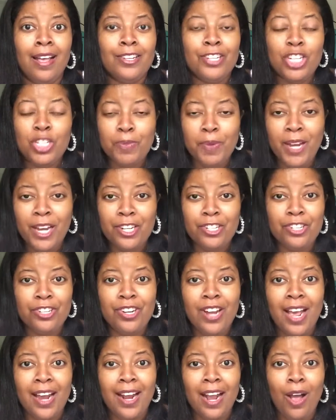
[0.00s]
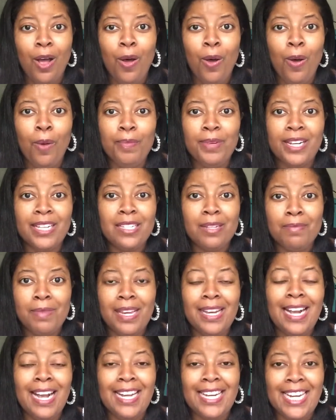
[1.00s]
Just because you're not at home doesn't
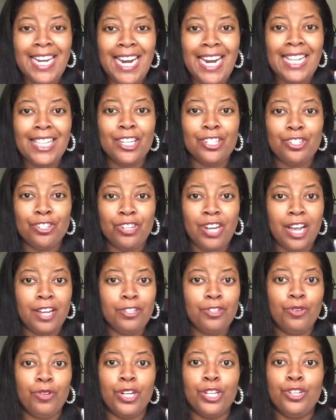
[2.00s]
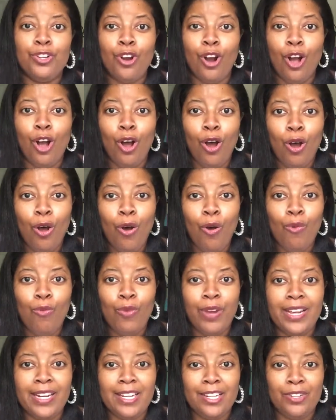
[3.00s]
mean, again, that you're not doing it. You're
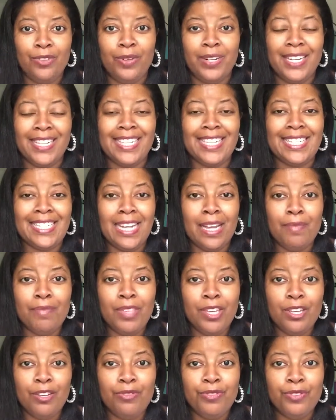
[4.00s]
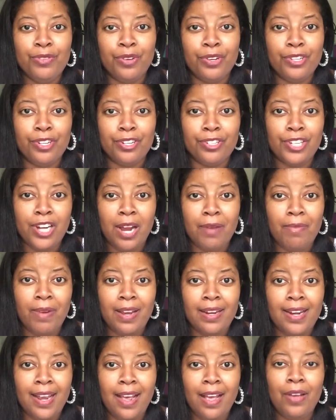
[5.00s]
already doing it. The same thing you do on your job
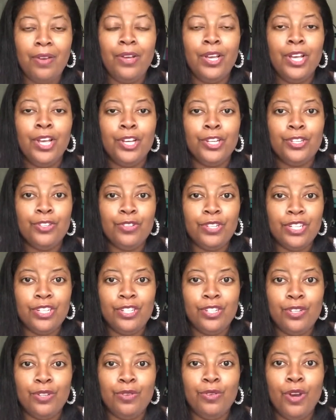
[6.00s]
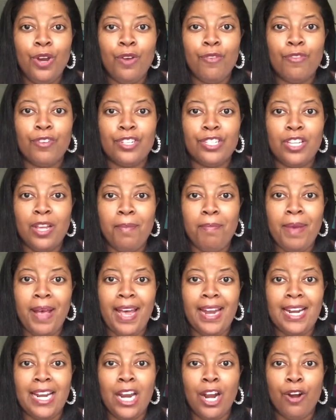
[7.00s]
right now, you can do for
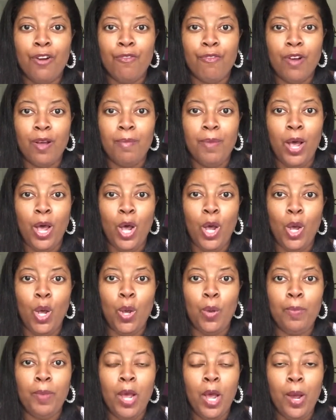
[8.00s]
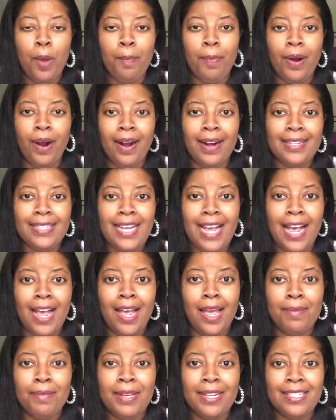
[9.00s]
somebody from home,
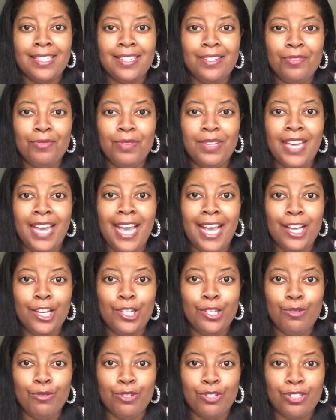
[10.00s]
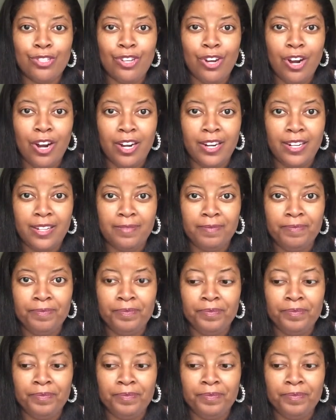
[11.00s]
part-time, to get you started.